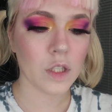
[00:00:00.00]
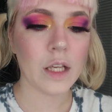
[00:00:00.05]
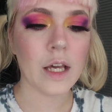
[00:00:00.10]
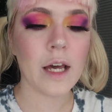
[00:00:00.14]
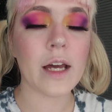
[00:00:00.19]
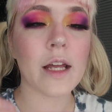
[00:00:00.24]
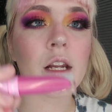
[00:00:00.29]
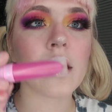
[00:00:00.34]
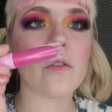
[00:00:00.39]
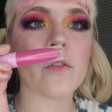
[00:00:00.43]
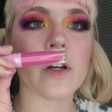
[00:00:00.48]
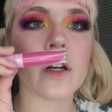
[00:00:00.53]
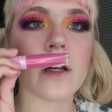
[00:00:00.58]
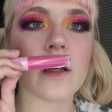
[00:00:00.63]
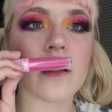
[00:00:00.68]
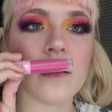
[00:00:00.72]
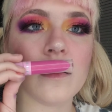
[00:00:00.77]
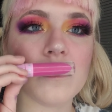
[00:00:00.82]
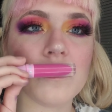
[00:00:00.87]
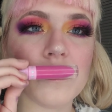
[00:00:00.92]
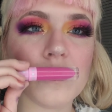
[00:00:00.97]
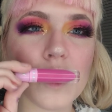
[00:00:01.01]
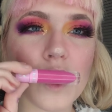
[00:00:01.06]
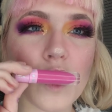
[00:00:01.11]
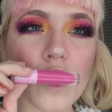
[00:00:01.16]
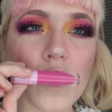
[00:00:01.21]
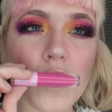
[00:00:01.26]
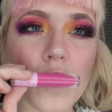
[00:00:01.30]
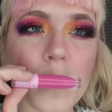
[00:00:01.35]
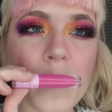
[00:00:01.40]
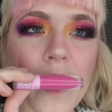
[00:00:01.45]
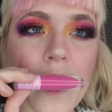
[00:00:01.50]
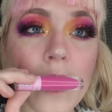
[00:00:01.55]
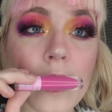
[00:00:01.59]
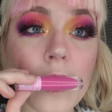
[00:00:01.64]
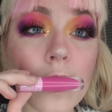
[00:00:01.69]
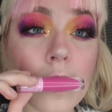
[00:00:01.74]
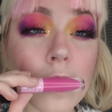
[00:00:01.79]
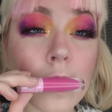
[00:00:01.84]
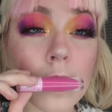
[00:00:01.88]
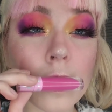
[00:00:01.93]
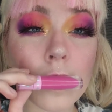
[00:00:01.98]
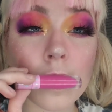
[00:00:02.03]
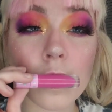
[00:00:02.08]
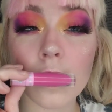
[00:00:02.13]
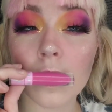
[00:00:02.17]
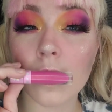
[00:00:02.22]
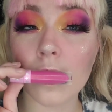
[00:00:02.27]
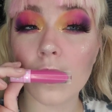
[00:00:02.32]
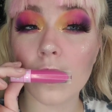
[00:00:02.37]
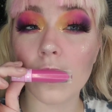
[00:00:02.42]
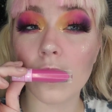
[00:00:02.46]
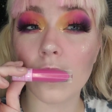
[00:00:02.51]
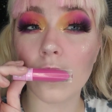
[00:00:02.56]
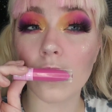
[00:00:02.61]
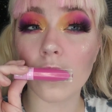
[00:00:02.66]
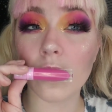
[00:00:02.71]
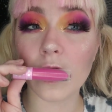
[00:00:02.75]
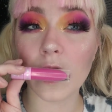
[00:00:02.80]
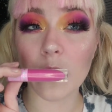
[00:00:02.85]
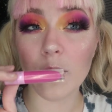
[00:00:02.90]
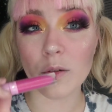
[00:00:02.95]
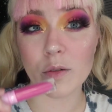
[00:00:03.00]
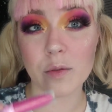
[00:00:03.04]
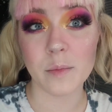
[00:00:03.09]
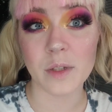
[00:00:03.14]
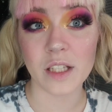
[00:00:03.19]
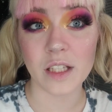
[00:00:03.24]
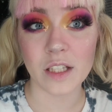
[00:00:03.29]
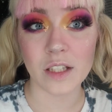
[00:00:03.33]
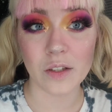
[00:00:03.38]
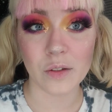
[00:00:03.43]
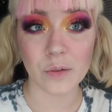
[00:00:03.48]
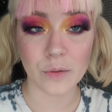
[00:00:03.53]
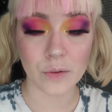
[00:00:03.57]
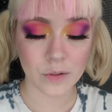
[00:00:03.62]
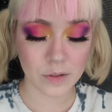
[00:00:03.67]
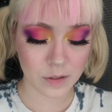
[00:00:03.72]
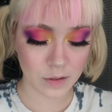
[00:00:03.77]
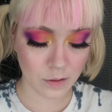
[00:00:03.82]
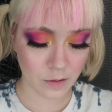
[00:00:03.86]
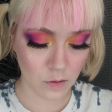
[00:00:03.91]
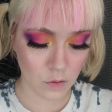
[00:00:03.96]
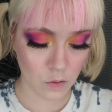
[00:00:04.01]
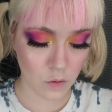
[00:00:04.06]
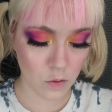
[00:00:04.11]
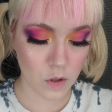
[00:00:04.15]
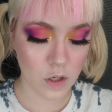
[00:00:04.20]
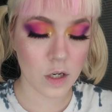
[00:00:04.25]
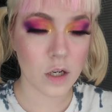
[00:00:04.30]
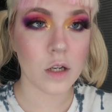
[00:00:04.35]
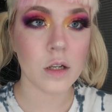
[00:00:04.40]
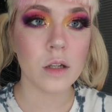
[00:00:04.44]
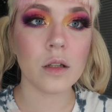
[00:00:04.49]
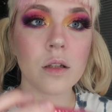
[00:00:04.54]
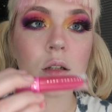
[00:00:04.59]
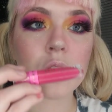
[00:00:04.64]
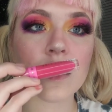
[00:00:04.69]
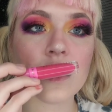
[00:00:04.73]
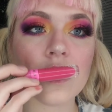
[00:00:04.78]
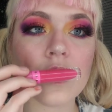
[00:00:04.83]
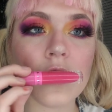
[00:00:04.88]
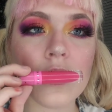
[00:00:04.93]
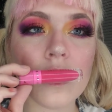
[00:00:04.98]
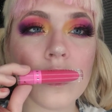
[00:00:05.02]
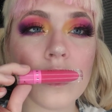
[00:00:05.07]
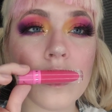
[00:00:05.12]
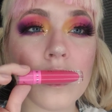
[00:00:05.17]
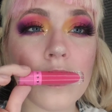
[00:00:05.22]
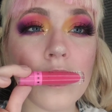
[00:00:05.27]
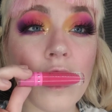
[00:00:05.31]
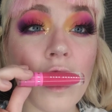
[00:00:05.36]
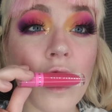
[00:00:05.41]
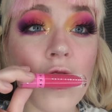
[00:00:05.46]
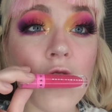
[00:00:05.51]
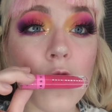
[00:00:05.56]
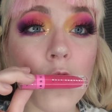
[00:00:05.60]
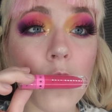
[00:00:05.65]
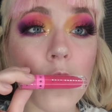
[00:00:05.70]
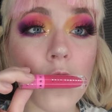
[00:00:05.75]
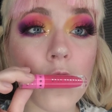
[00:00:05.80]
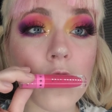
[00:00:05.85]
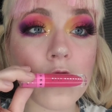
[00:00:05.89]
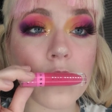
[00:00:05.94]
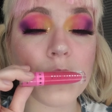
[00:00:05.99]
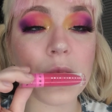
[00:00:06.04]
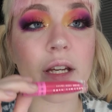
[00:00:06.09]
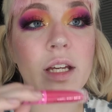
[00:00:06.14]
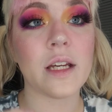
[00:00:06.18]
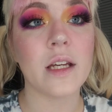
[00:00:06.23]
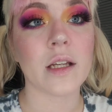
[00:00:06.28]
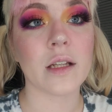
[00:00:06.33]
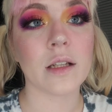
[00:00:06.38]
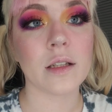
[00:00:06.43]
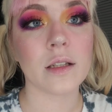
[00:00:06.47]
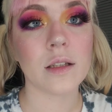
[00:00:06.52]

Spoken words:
Kind of a cool pink. Oh, that one would be cute. Or a warm pink.